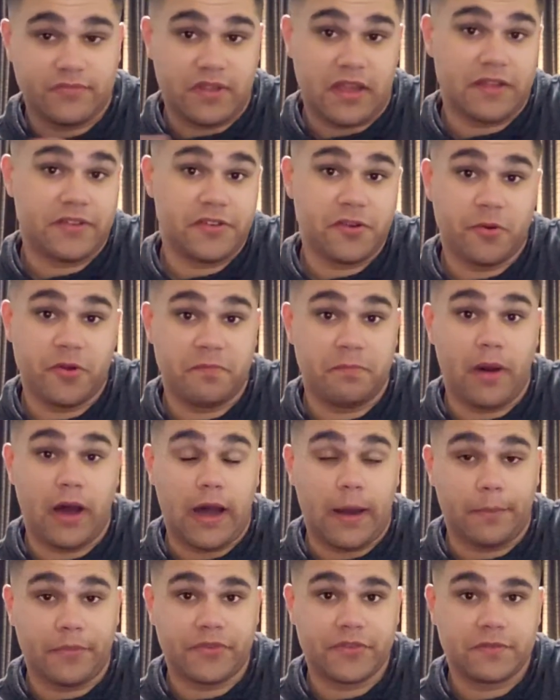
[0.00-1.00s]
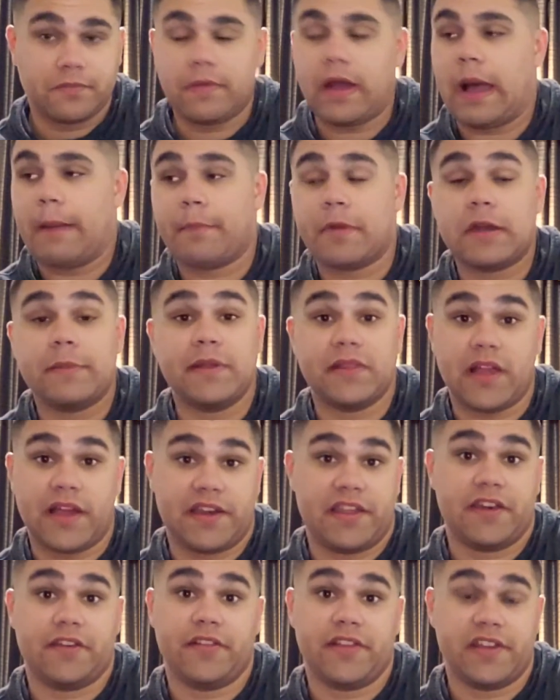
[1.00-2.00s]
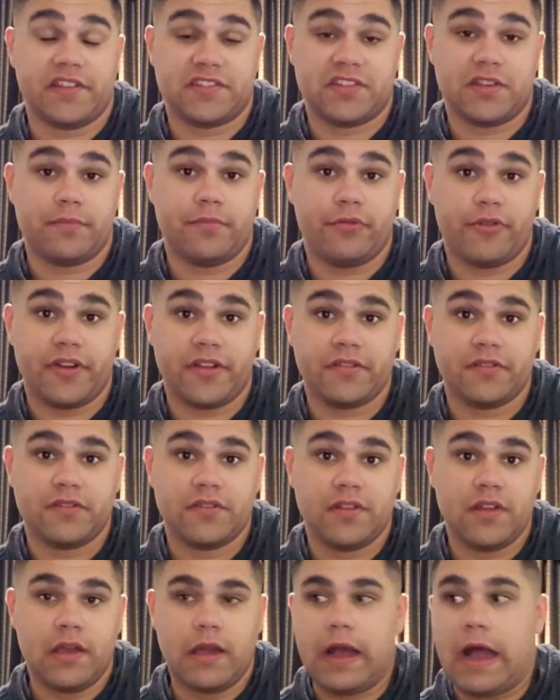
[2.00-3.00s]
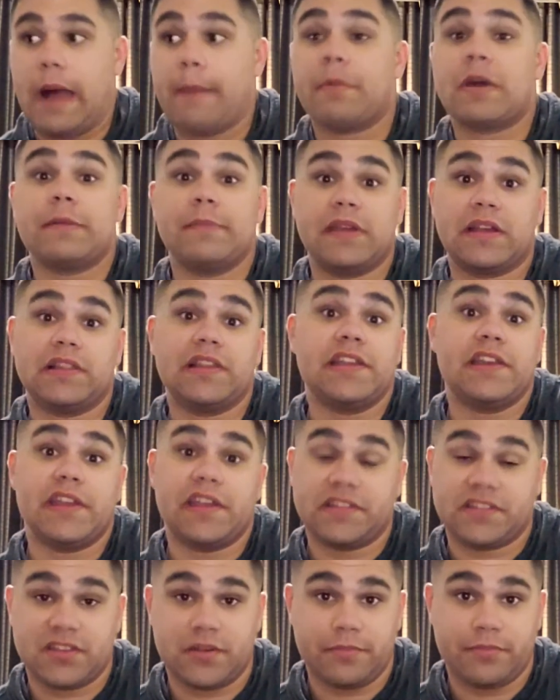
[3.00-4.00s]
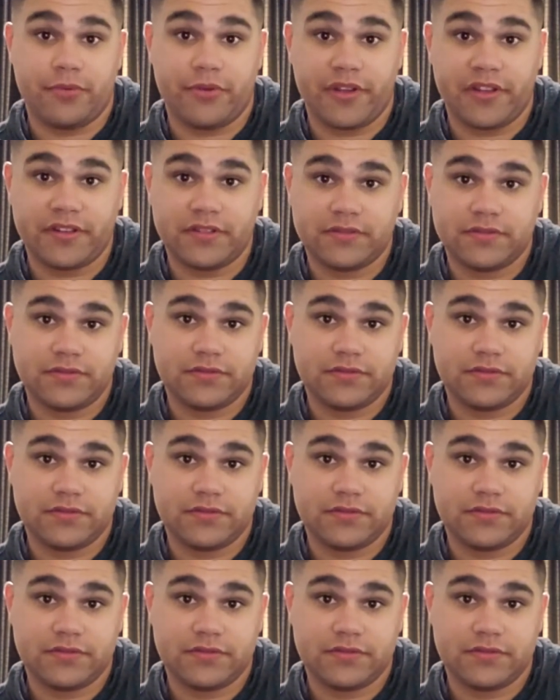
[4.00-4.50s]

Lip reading: I deal with bombs. I'm going to be line handling at some point. I'm going to be cleaning at some point.